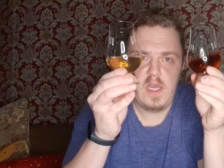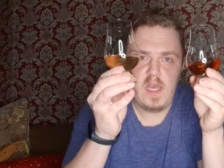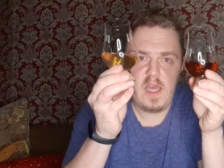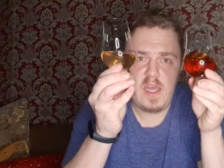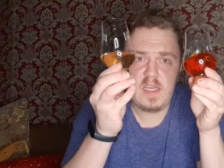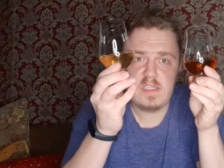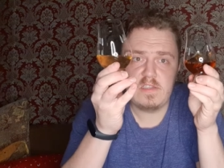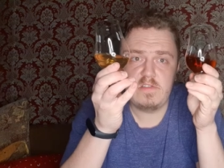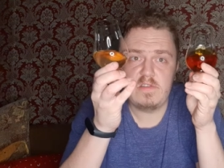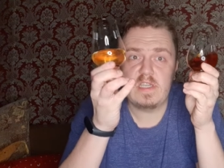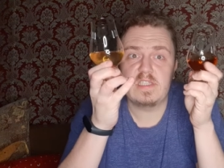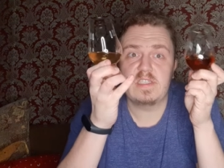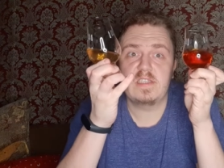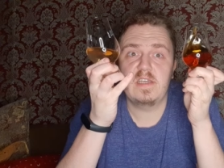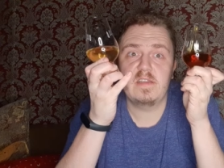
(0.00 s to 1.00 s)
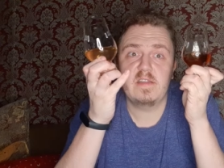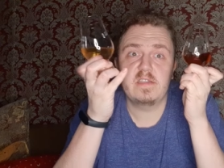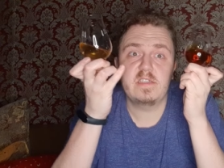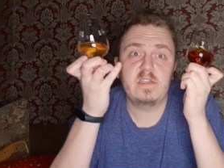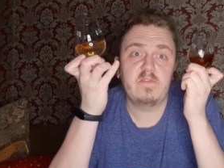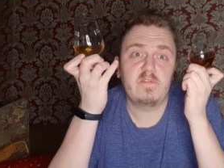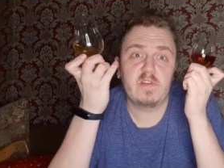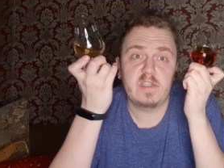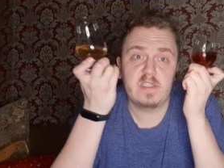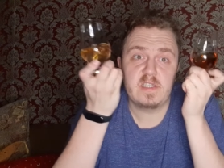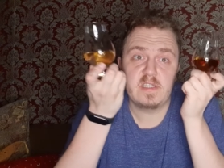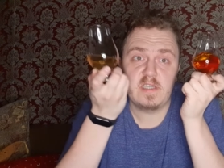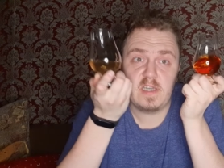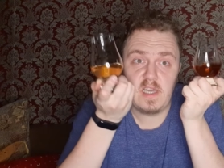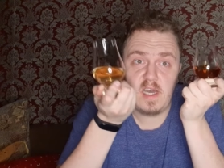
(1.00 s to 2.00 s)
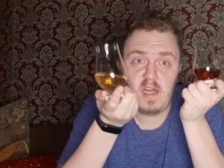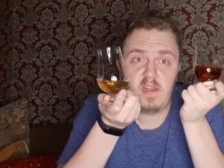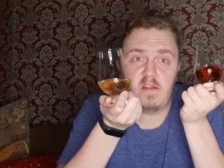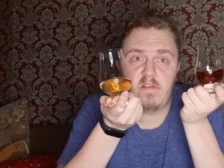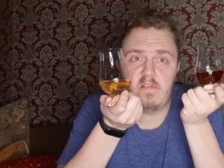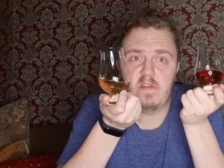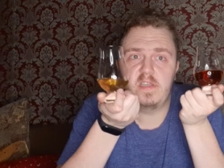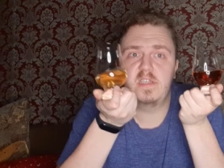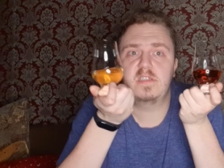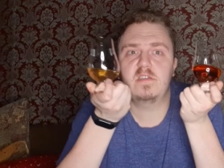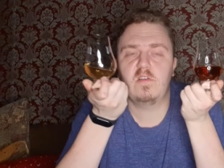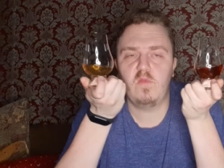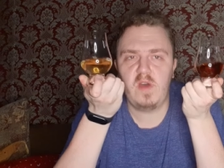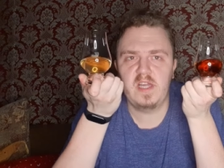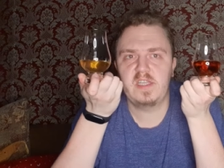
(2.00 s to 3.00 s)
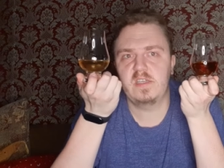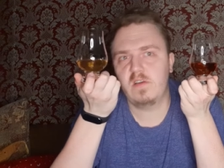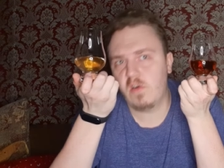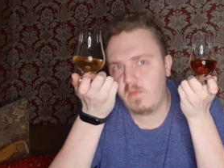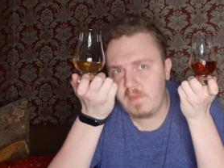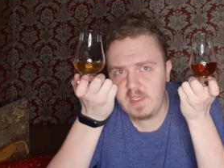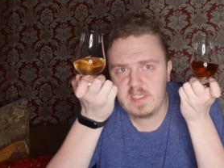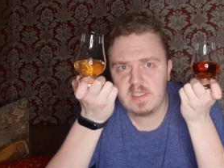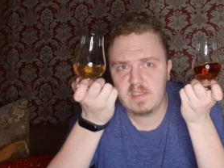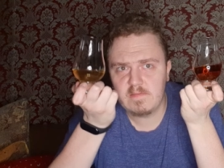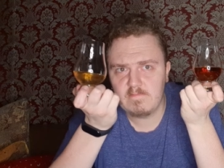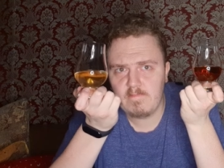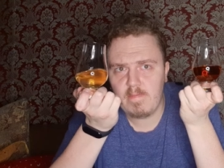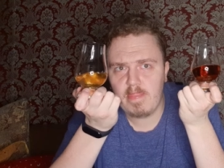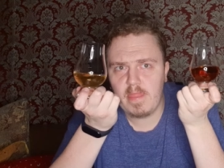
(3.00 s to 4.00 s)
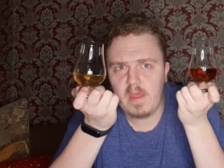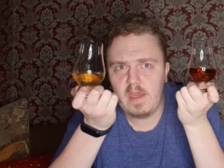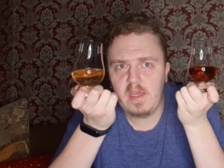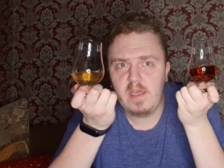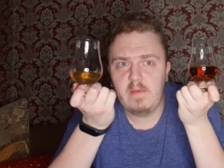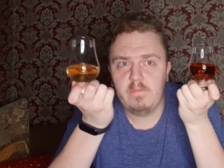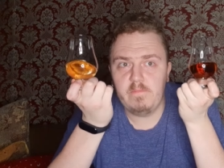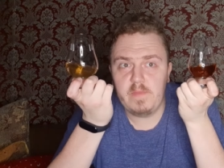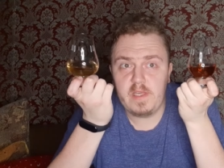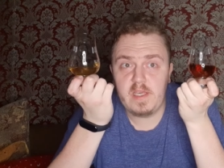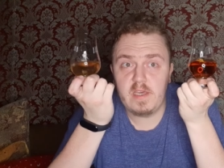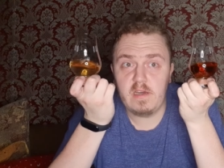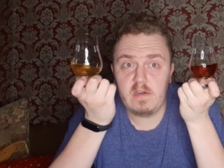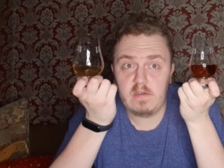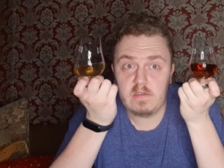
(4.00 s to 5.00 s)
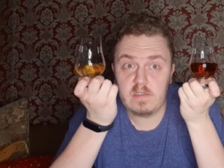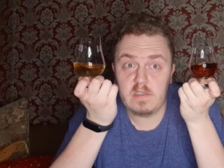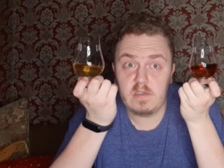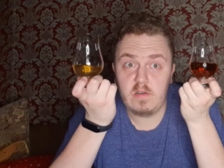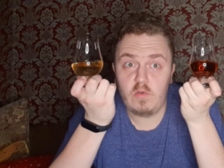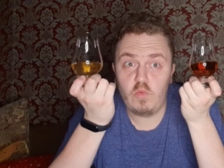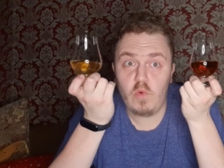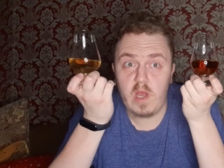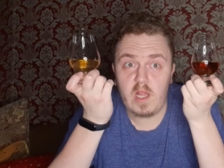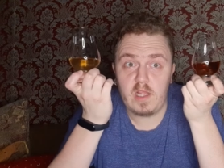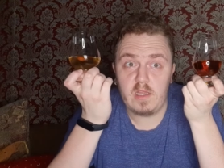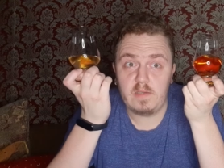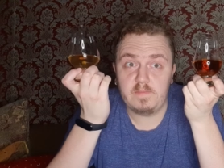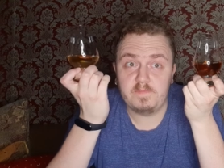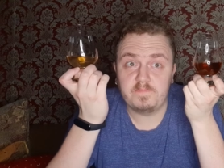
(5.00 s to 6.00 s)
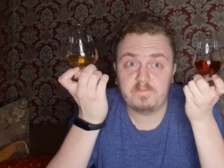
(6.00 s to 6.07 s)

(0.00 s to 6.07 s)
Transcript: as you can see the difference in the color is quite enormous because, uh, well,